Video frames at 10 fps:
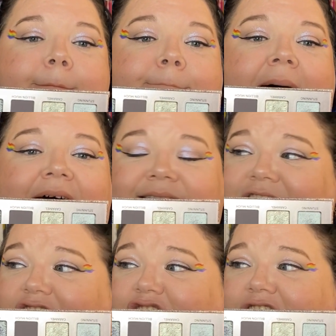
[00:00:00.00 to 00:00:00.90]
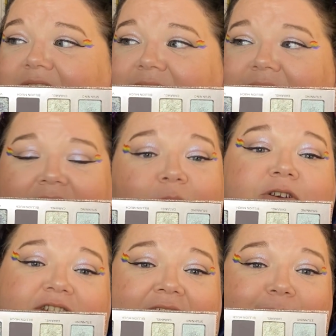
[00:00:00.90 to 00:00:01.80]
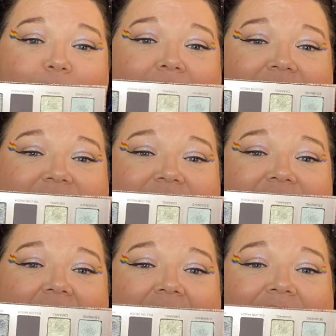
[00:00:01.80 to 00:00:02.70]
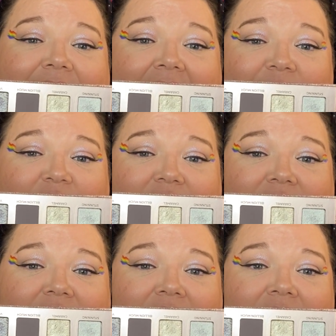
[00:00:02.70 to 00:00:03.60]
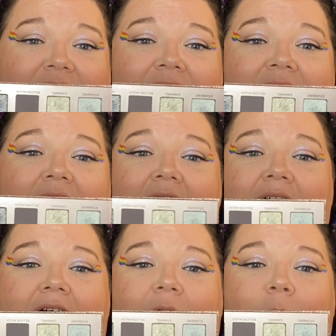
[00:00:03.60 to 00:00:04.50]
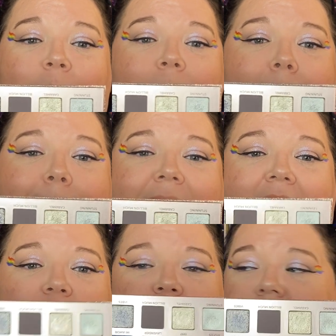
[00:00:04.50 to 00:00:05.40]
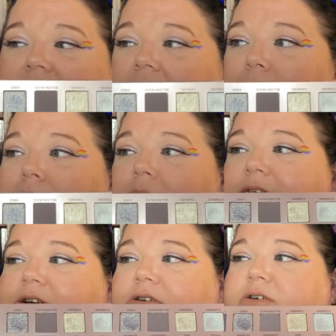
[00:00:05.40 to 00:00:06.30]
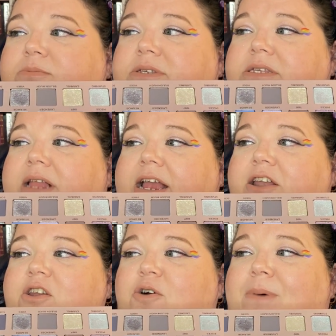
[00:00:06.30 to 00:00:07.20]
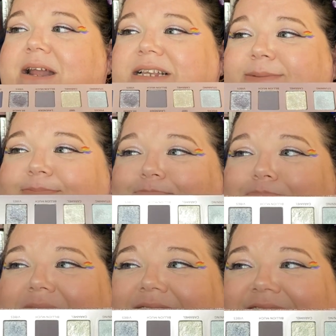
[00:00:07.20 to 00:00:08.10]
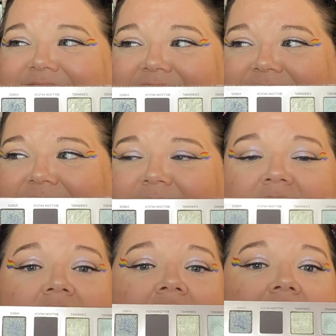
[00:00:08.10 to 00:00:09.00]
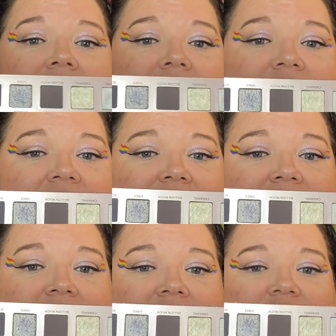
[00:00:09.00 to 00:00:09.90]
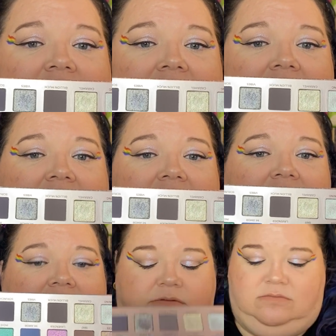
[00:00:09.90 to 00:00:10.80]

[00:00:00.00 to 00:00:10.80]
Pisces shade there, which I am a Pisces, and lavender. Oh my word. They are multi-chromes like nobody's business. This shade here,